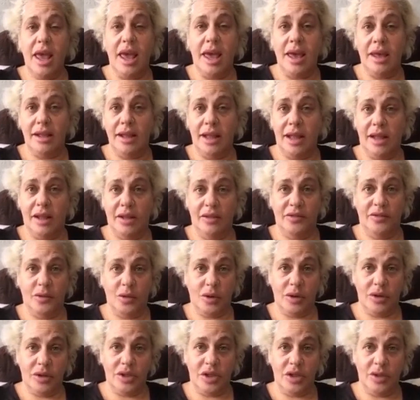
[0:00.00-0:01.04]

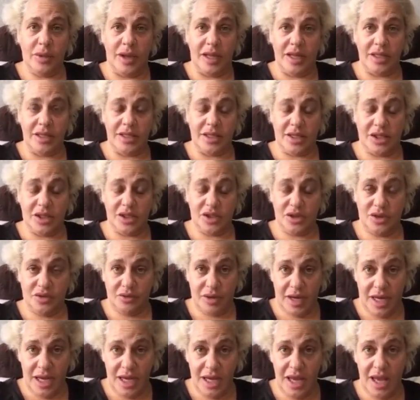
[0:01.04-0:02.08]

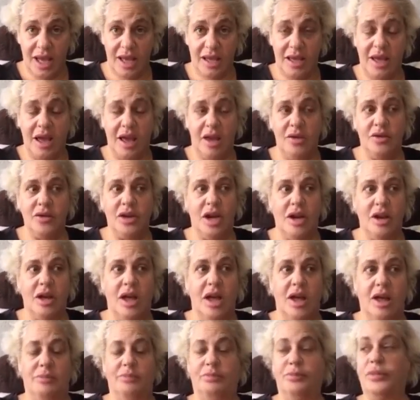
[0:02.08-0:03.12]

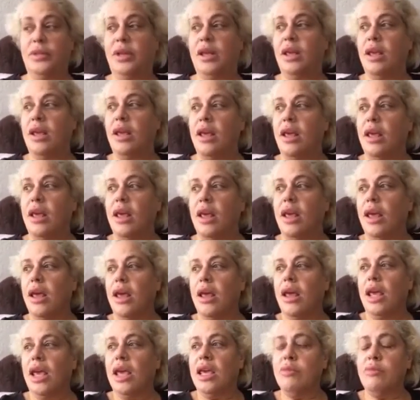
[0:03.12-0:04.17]
LL42863@yahoo.com.
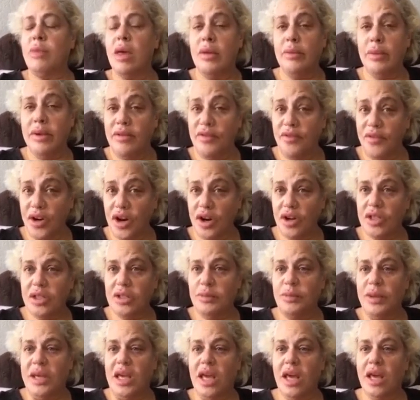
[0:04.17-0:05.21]
Email me
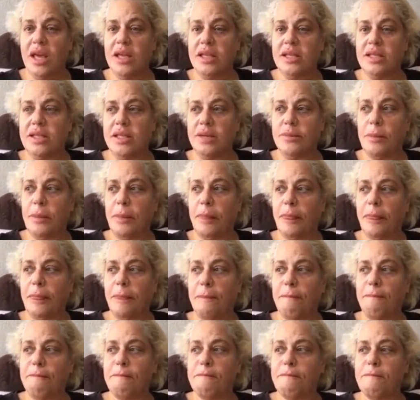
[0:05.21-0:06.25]
first because
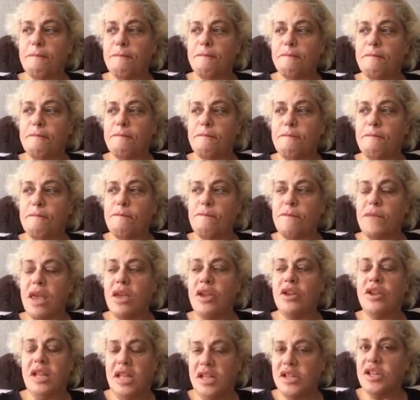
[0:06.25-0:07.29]

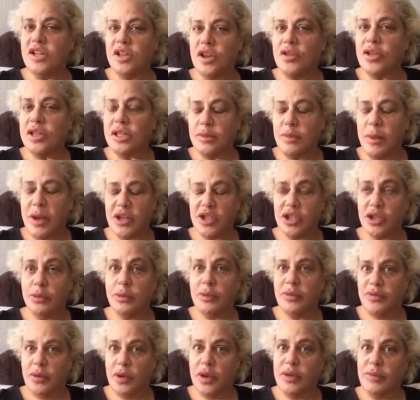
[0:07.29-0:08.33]
you need to know the special
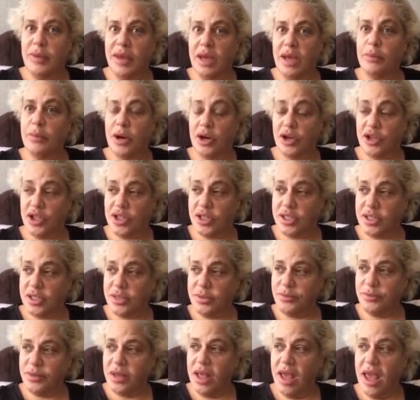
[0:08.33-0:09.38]
before you make a
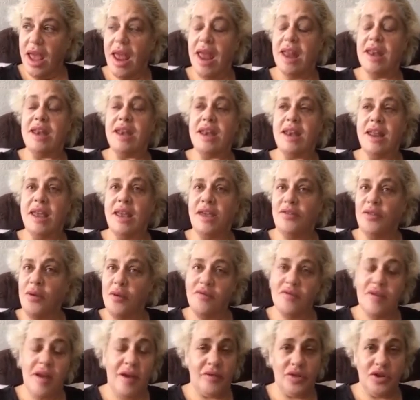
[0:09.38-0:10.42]
purchase. And if
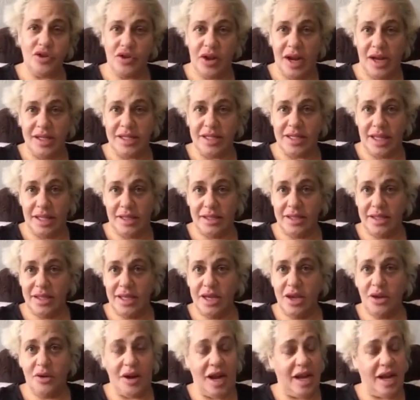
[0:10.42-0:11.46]
you've never tried
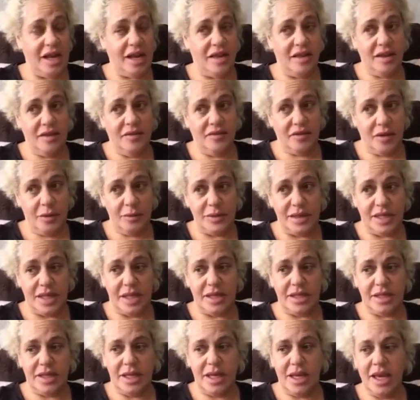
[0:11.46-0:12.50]
Sensi or anything from
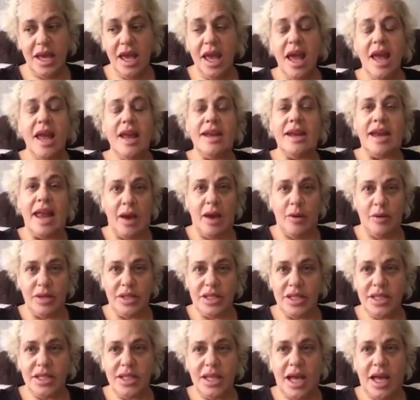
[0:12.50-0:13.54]
Sensi, now
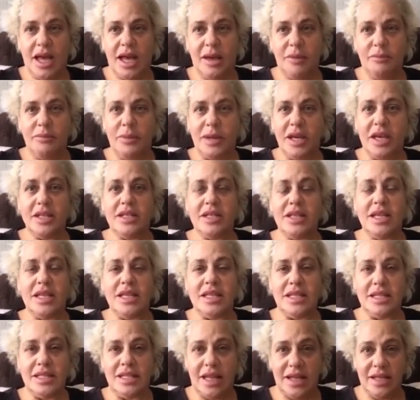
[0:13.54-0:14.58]
is the time because the
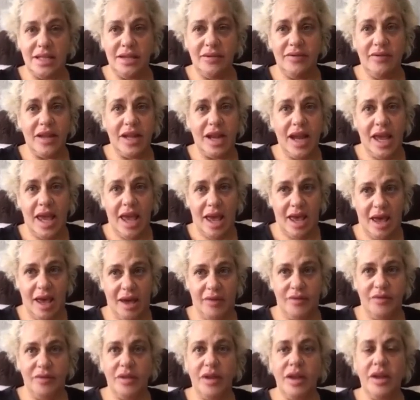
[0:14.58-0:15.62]
incentive that I
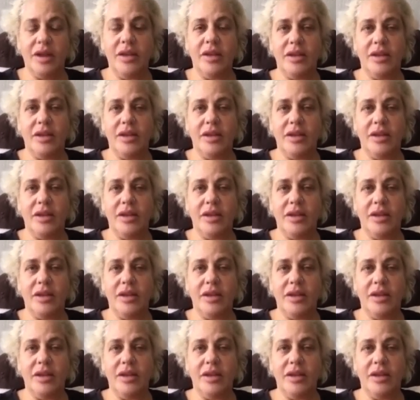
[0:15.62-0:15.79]
have,